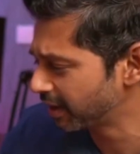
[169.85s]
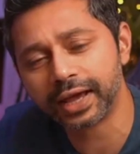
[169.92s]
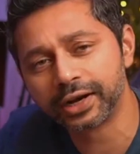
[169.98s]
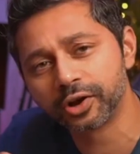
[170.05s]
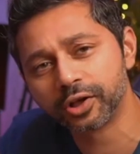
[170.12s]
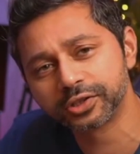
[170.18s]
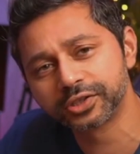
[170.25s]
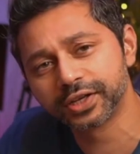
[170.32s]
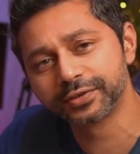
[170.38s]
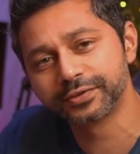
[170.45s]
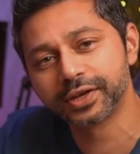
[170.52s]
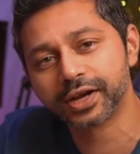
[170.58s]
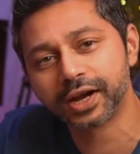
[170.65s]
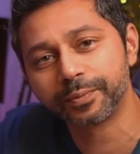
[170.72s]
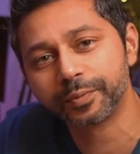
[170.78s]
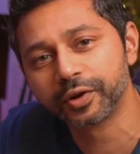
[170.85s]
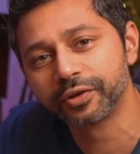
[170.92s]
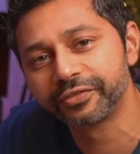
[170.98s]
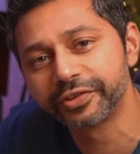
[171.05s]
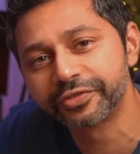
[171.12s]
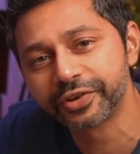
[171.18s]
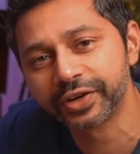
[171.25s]
And it also gives you a couple
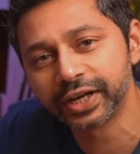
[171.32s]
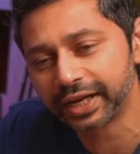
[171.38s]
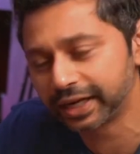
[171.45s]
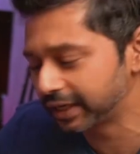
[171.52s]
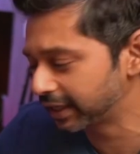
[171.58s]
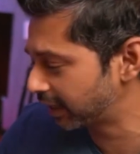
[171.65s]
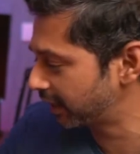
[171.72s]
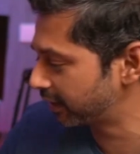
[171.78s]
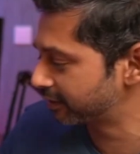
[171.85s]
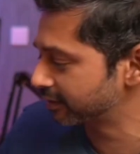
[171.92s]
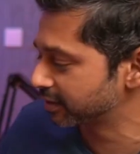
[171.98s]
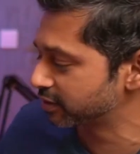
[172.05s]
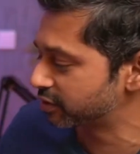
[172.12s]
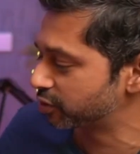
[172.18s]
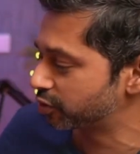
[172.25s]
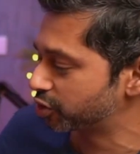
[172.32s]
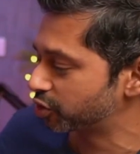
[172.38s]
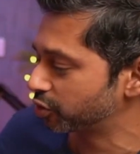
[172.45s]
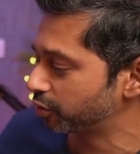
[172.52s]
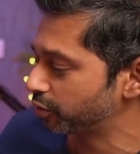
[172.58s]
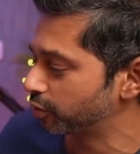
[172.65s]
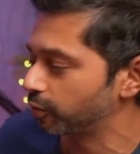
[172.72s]
of different indicators to
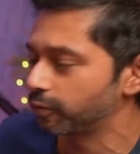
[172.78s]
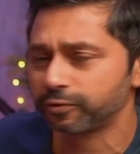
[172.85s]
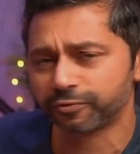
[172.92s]
show you,